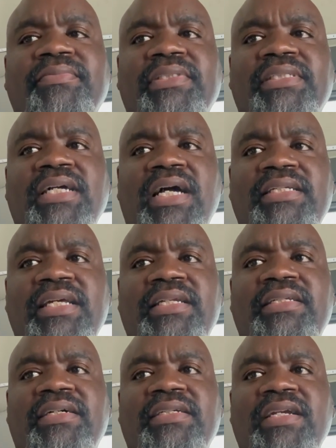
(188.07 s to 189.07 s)
Got
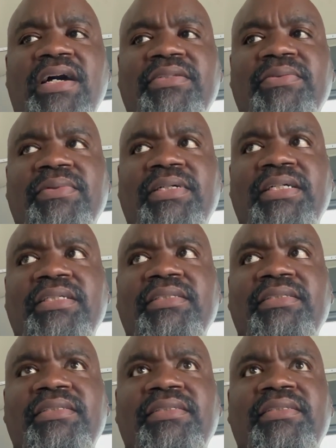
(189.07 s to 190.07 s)
that done and out the way.
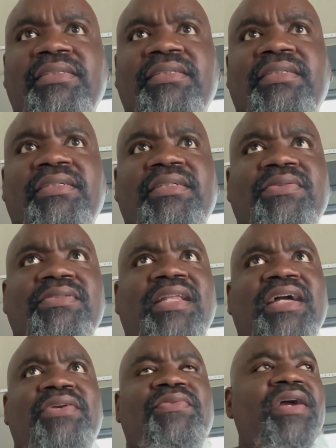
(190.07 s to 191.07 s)
It was
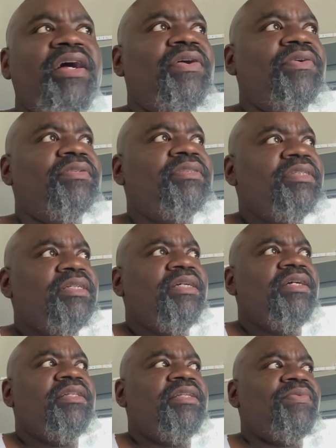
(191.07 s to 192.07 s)
like around,
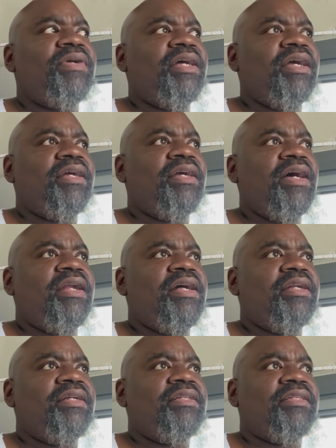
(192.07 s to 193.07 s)
then when I got
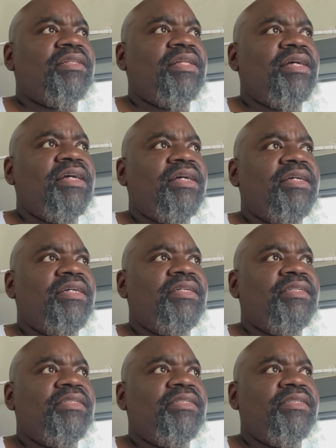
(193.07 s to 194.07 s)
out of
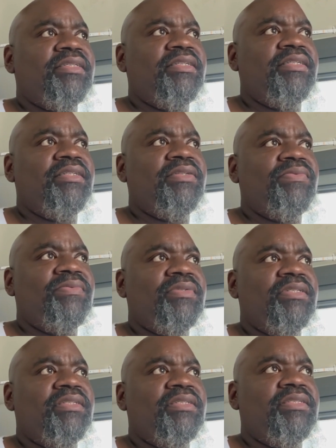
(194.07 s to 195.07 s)
class, it
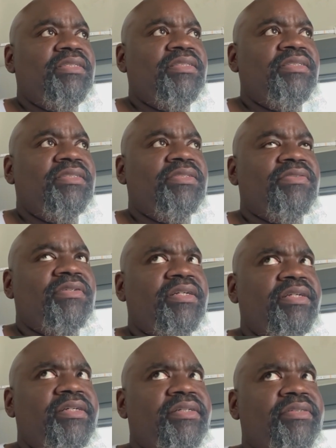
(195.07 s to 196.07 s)
was
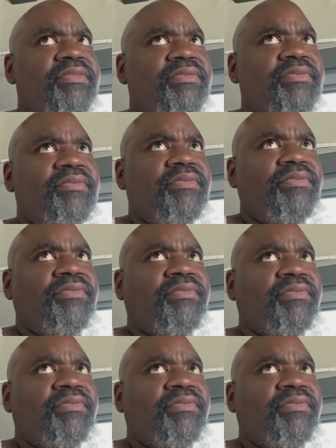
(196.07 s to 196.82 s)
around